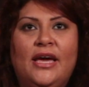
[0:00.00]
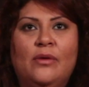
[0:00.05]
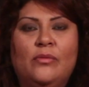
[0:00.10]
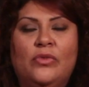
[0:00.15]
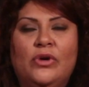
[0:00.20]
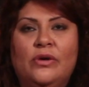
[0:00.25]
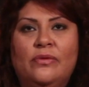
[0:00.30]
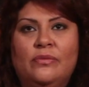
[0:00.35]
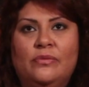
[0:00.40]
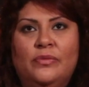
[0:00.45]

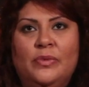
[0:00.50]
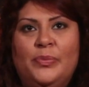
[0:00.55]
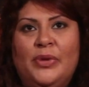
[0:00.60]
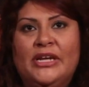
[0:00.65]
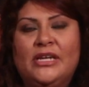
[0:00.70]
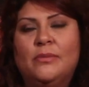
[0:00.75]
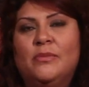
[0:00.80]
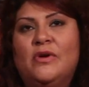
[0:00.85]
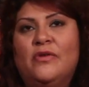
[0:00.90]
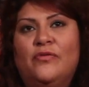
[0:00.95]
we picked
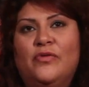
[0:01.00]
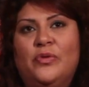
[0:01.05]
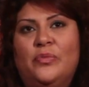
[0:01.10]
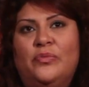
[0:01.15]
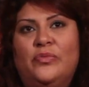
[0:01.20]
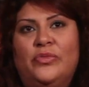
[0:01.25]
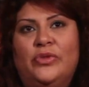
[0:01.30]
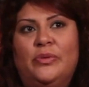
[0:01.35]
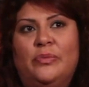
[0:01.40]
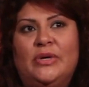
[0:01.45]
him up from
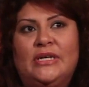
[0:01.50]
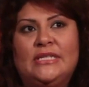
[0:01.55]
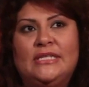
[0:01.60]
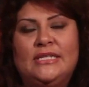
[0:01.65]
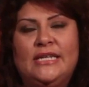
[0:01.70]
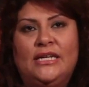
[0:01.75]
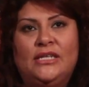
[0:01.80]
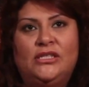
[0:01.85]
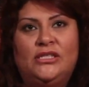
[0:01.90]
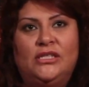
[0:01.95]
the bus
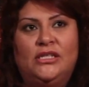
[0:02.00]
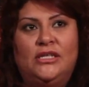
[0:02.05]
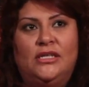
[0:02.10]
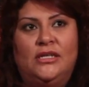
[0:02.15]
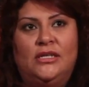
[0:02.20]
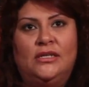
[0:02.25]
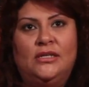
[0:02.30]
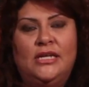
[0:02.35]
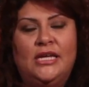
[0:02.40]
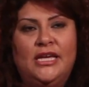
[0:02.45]
station,
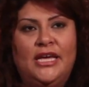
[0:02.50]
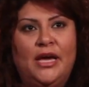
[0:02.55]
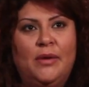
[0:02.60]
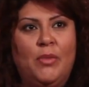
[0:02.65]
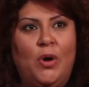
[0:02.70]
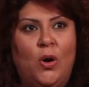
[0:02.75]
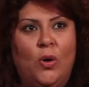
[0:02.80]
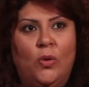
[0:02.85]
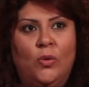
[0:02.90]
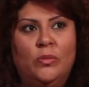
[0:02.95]
and he came
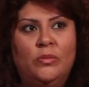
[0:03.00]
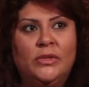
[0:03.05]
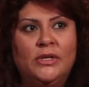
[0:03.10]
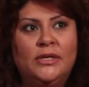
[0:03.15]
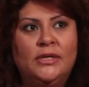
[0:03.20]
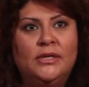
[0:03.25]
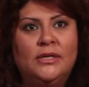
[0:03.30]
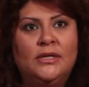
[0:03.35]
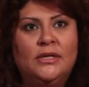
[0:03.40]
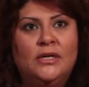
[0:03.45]
home
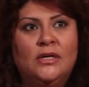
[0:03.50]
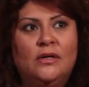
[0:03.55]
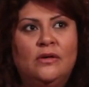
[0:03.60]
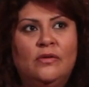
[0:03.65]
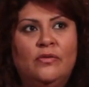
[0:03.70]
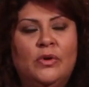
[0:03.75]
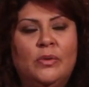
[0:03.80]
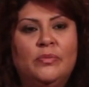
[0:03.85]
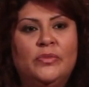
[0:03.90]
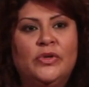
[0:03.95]

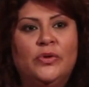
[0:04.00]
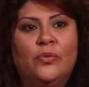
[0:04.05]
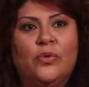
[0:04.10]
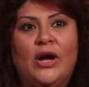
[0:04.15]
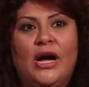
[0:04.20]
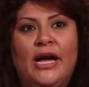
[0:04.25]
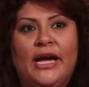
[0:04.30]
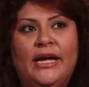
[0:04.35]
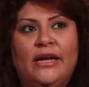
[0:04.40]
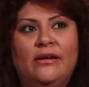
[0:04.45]
from the
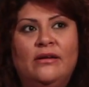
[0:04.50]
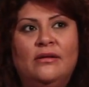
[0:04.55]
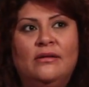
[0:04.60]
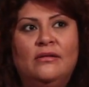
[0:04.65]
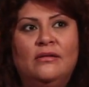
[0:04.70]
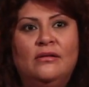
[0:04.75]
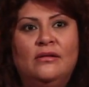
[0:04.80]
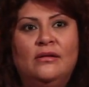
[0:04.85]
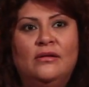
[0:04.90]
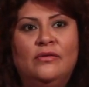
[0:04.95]
ride
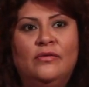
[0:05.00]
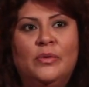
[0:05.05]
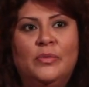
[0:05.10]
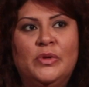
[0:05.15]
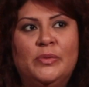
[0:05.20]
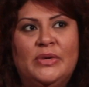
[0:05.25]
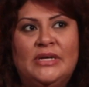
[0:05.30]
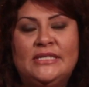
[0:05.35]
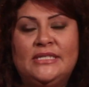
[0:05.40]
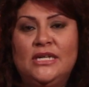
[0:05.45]
from the
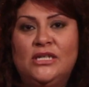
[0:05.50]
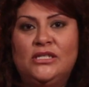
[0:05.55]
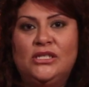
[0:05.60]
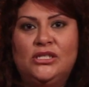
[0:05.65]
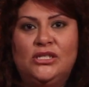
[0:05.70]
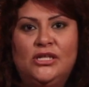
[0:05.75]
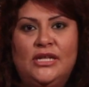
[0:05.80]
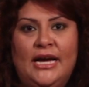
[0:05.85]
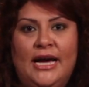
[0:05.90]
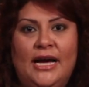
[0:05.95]
bus station to
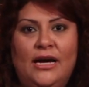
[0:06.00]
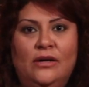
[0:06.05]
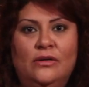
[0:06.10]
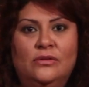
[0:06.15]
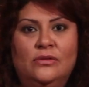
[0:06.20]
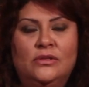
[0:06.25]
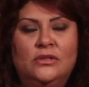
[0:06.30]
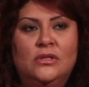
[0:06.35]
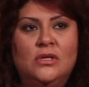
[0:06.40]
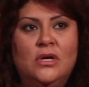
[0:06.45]
the
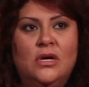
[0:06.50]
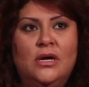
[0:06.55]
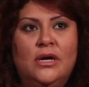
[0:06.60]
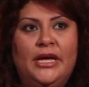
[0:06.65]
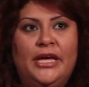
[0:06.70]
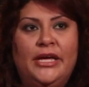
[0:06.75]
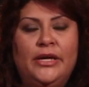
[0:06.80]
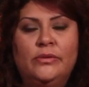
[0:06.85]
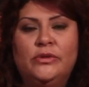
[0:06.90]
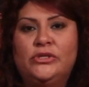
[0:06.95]
house.
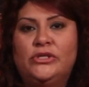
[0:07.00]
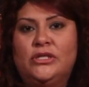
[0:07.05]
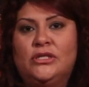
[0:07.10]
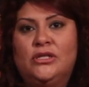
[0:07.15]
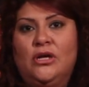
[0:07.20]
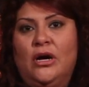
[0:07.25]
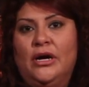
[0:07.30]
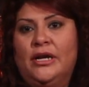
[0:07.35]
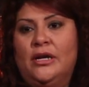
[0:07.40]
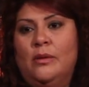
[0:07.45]
He was just
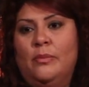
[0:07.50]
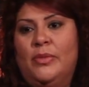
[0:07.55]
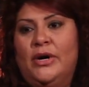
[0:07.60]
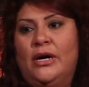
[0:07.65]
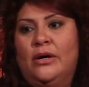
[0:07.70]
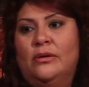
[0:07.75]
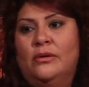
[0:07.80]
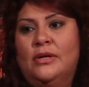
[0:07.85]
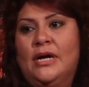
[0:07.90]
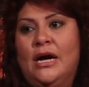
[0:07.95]
talking about
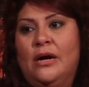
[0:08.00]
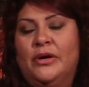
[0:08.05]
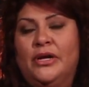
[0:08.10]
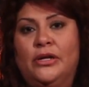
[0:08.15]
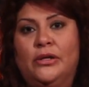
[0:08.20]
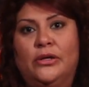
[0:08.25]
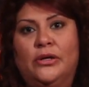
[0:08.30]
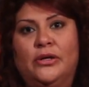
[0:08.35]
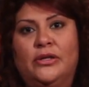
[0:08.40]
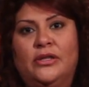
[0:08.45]
how he
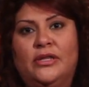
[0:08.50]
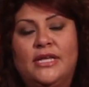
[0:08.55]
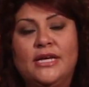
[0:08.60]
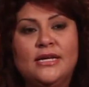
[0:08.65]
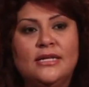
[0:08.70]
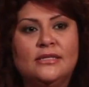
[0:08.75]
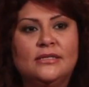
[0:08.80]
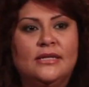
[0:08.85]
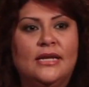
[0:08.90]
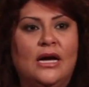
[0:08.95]
learned
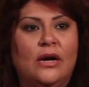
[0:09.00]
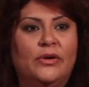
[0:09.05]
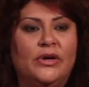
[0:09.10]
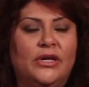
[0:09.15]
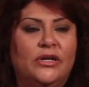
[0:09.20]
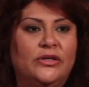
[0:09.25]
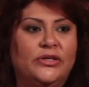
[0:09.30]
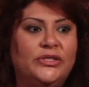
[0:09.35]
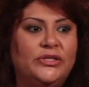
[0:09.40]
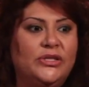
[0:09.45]
this and how he
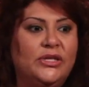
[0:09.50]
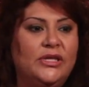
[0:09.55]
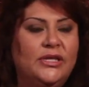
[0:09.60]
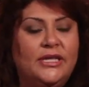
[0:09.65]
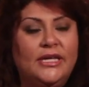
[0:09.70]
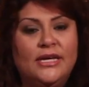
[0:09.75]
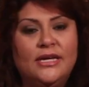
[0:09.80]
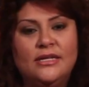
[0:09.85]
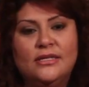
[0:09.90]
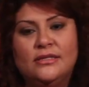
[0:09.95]
understood
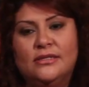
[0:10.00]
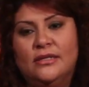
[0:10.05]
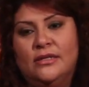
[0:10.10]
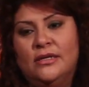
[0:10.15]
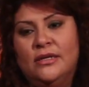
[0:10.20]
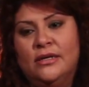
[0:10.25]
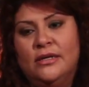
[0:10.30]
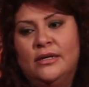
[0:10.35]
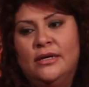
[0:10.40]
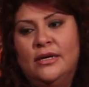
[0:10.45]
this and
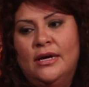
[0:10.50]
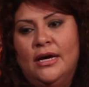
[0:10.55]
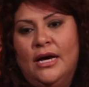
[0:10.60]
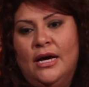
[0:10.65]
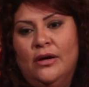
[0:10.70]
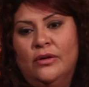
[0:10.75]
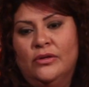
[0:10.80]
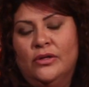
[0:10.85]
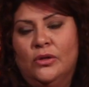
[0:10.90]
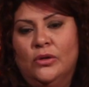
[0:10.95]
how
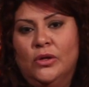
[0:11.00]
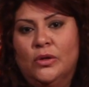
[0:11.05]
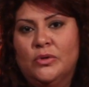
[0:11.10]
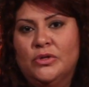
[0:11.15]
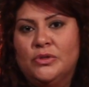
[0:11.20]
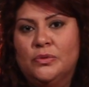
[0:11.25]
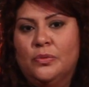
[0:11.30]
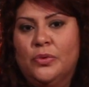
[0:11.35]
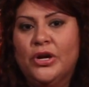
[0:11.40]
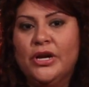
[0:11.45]
the Lord was
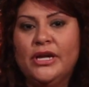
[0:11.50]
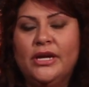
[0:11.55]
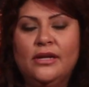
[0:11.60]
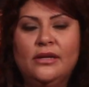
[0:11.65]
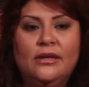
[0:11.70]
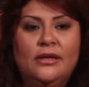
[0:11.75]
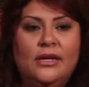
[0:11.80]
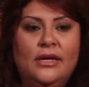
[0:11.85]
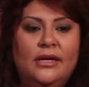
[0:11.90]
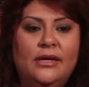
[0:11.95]
working in
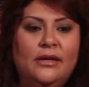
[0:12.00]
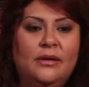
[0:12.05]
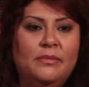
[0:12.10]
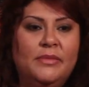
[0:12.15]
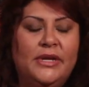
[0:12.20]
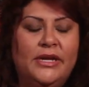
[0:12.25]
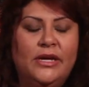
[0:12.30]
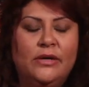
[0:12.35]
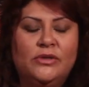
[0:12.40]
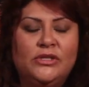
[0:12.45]
him. And
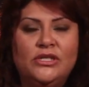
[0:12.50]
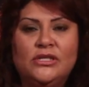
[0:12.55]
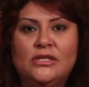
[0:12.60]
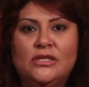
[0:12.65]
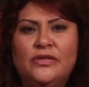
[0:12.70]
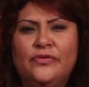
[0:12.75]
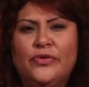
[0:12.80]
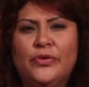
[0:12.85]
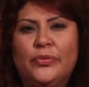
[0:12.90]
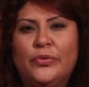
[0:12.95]
it was just a
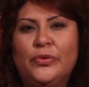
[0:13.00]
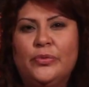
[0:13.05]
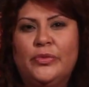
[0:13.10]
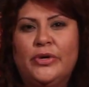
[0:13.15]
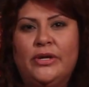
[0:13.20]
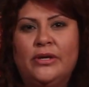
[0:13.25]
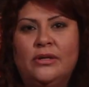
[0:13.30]
different Ruben.